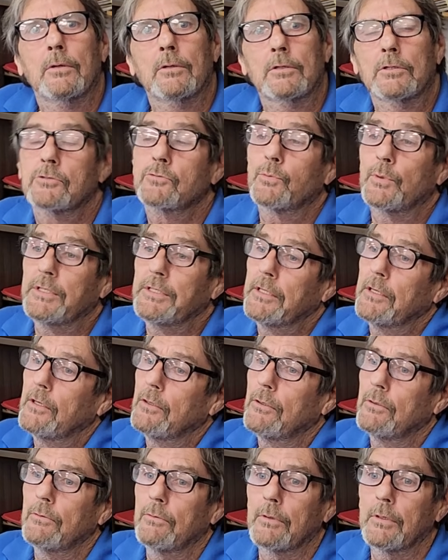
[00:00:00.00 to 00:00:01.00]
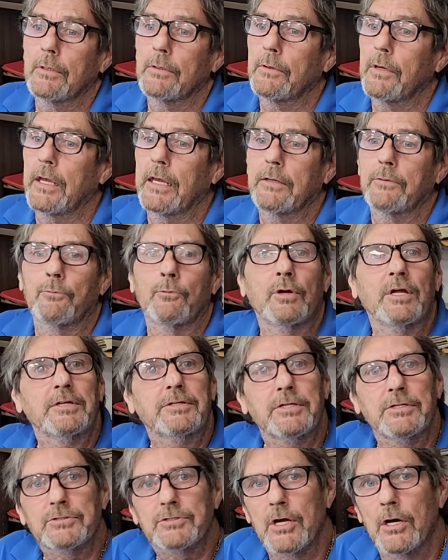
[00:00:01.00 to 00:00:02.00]
because we know, and
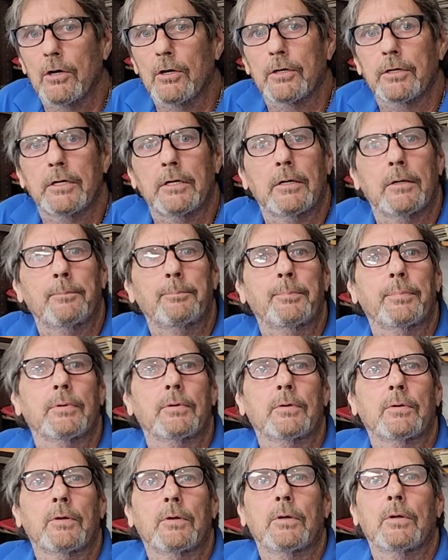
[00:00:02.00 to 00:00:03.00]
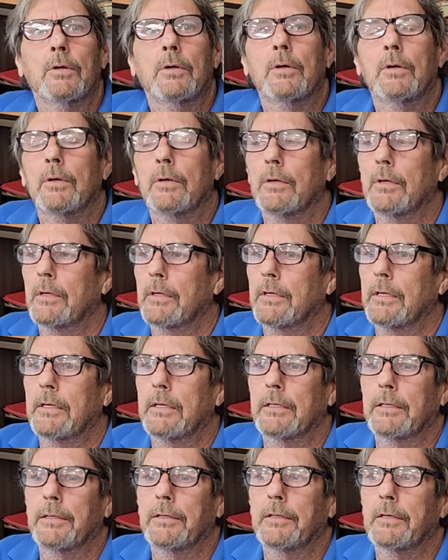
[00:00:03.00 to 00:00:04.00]
rent has gone up,
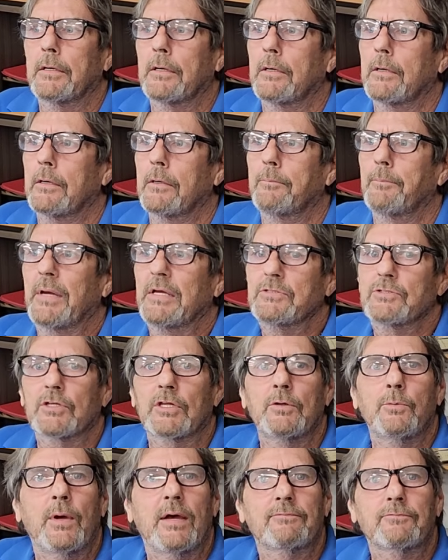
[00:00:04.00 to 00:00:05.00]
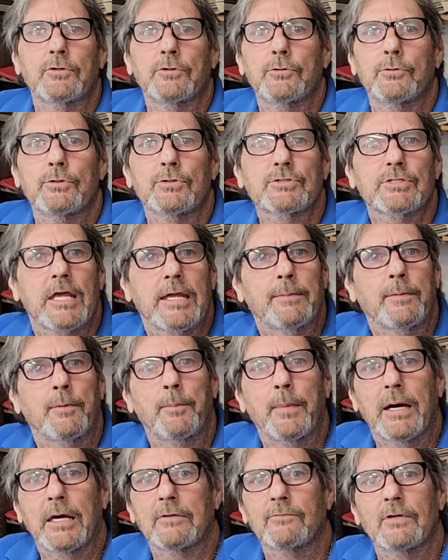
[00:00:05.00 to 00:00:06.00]
and basically we have to do the same
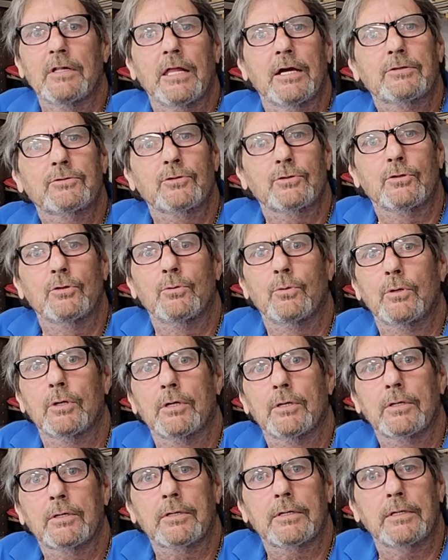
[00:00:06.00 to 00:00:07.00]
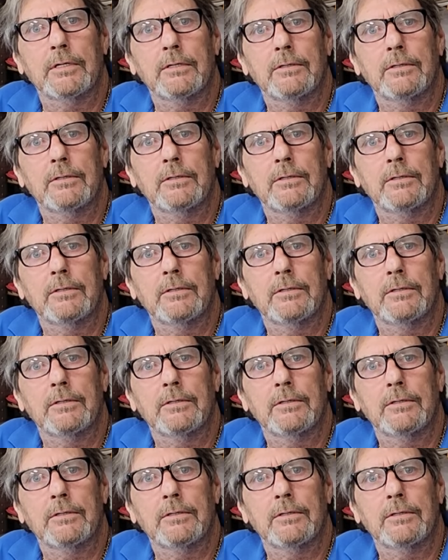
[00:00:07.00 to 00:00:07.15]
amount of electrical work. And